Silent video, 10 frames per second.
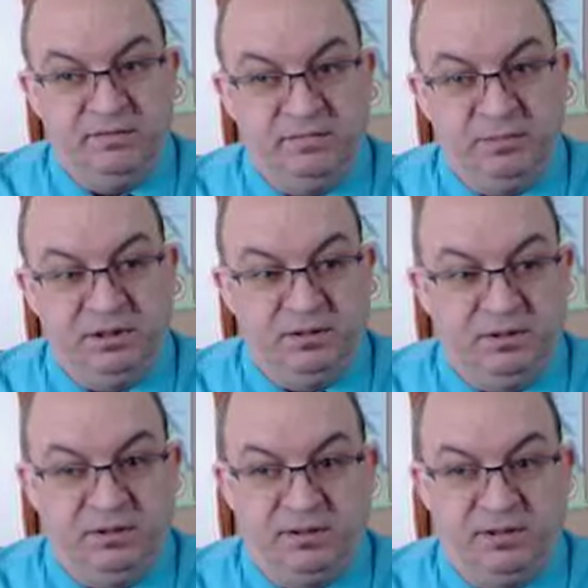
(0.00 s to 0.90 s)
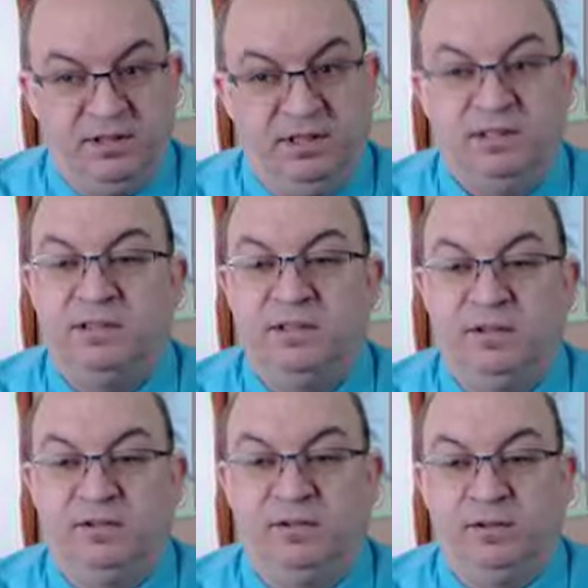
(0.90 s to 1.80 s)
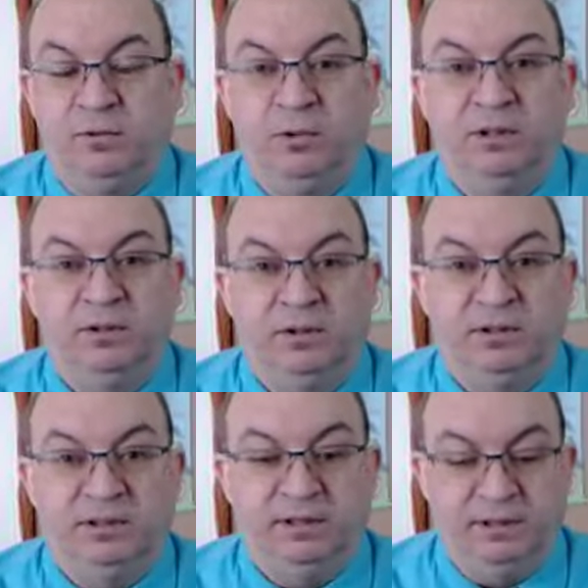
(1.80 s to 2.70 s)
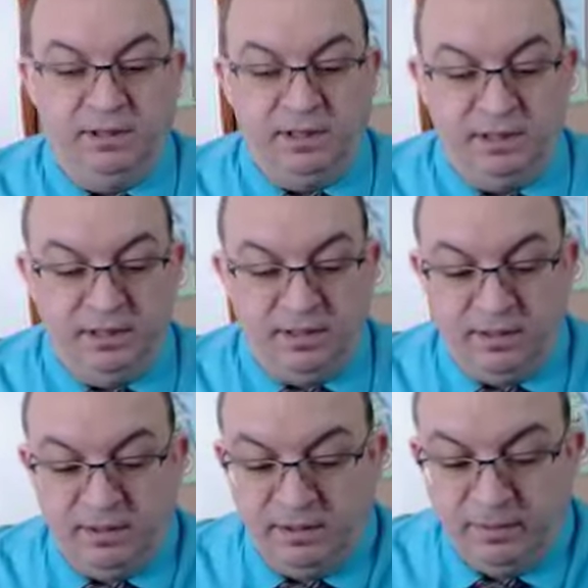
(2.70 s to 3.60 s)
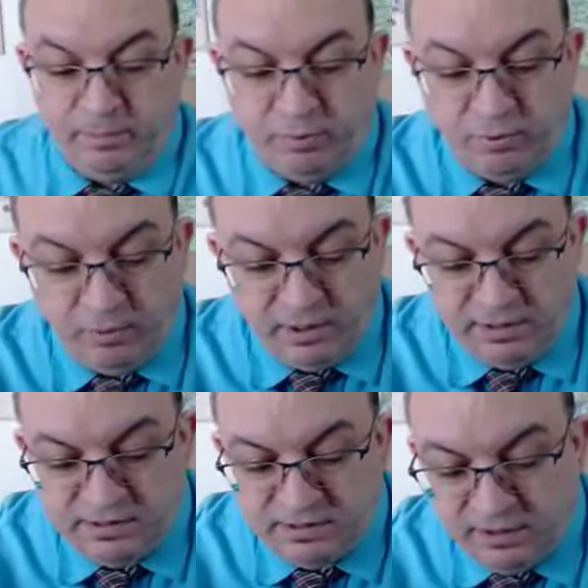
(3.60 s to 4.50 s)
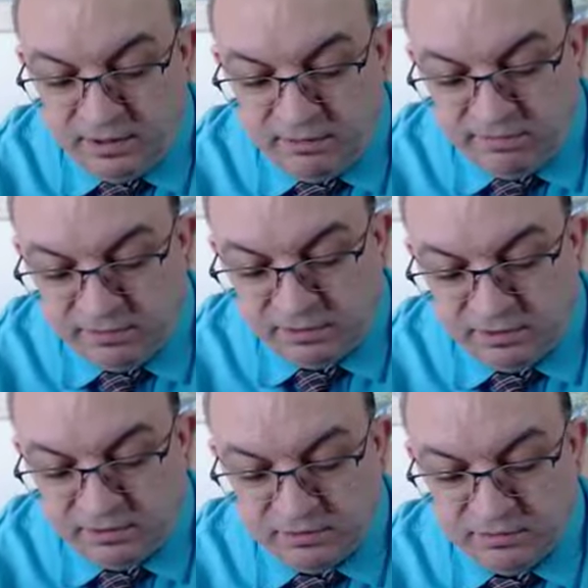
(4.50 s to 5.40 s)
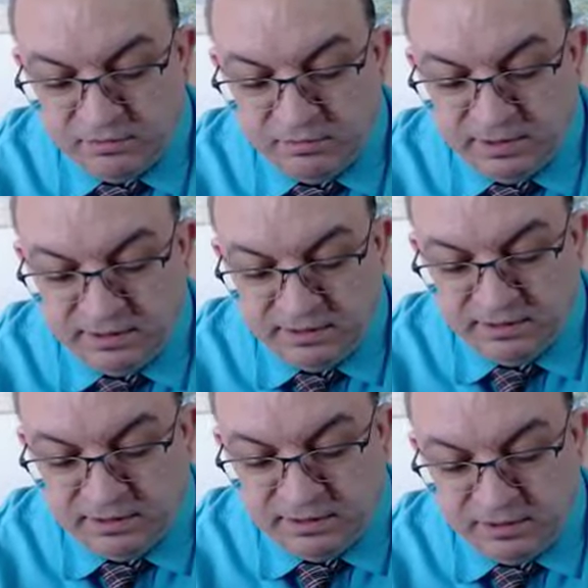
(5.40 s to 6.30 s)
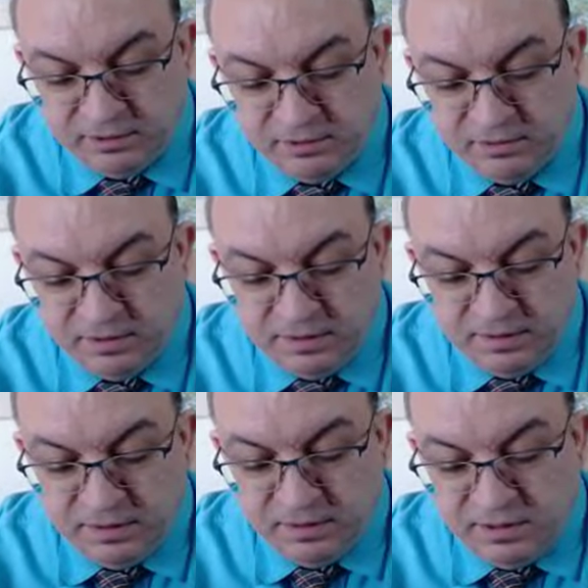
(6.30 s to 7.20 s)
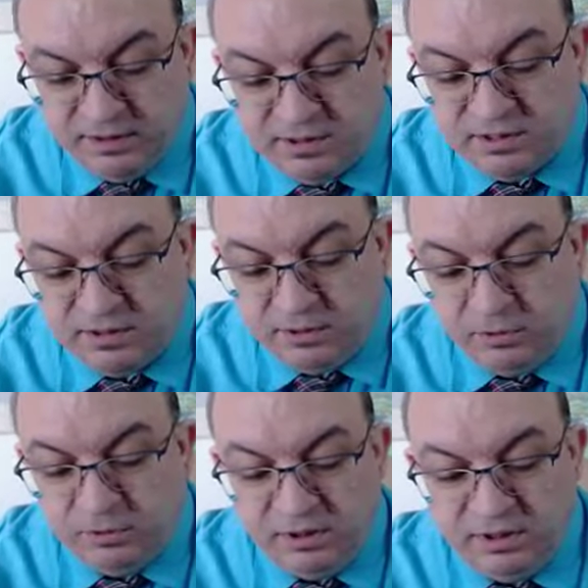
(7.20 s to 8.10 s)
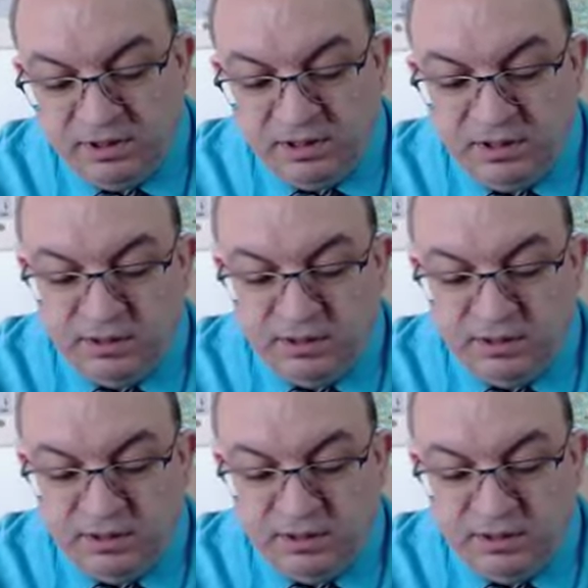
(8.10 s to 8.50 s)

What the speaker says: me or not, this is the real deal. And the price, I forgot to write it down. It's only,